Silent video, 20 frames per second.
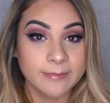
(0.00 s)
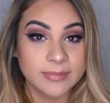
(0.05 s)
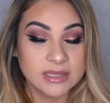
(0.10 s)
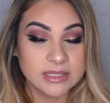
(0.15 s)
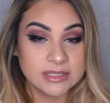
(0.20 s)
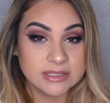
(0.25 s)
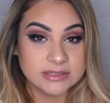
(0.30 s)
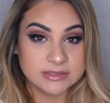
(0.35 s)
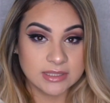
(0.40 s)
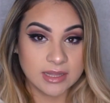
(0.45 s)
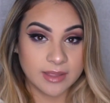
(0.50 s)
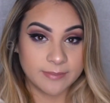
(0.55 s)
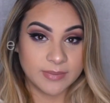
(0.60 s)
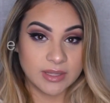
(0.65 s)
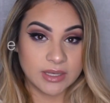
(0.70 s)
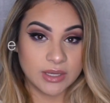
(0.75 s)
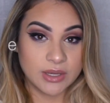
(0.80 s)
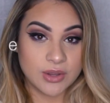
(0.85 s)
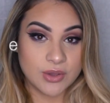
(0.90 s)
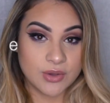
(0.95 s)
please let
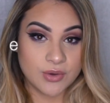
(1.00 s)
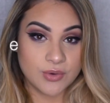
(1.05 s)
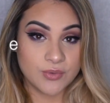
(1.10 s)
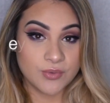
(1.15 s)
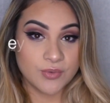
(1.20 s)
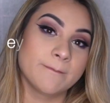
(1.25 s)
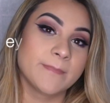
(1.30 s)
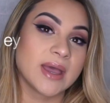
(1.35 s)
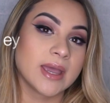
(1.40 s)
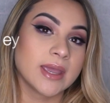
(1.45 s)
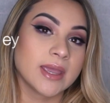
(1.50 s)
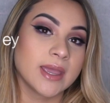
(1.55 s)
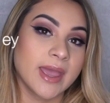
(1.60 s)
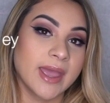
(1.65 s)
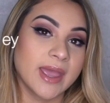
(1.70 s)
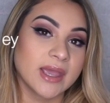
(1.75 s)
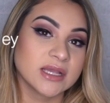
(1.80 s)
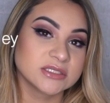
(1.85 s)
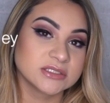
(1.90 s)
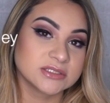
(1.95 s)
me know by
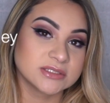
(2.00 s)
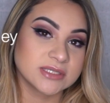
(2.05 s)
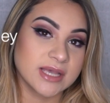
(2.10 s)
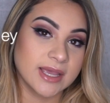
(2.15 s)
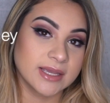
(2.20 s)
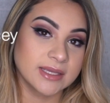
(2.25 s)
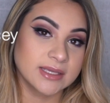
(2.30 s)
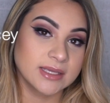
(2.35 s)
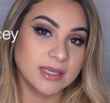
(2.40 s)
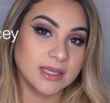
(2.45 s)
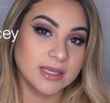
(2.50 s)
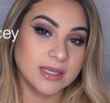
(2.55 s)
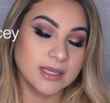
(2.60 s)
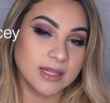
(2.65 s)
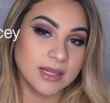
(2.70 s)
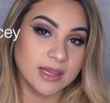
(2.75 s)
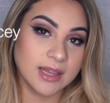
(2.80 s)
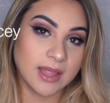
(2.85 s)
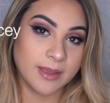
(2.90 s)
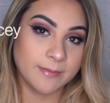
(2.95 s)

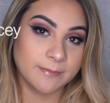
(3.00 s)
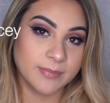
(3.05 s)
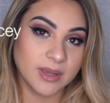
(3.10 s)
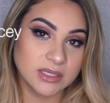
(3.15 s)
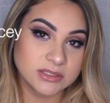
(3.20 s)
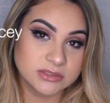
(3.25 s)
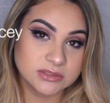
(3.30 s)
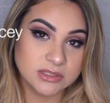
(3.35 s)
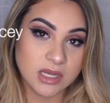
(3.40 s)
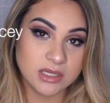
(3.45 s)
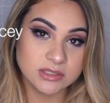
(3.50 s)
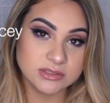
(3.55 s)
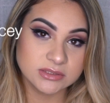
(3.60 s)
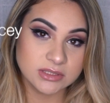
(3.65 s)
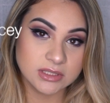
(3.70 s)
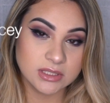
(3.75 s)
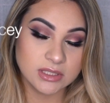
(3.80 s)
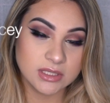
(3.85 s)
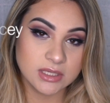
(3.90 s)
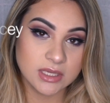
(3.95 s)
hashtagging
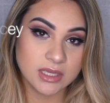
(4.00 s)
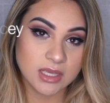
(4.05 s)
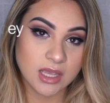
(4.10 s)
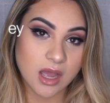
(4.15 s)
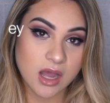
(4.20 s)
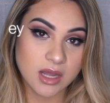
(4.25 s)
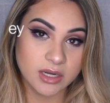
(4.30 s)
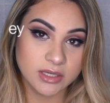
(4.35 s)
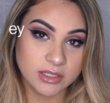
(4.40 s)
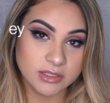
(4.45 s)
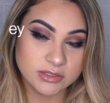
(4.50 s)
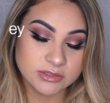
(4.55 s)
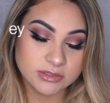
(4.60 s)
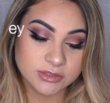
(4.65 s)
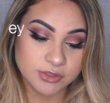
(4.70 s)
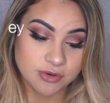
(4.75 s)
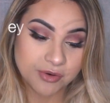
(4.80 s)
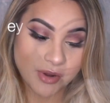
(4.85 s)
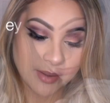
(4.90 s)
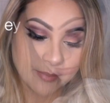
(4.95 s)
Glammedbyjocey on
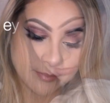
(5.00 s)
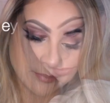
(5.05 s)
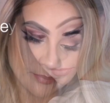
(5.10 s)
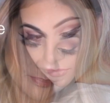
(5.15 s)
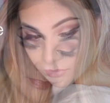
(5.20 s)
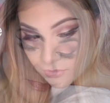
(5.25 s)
Instagram.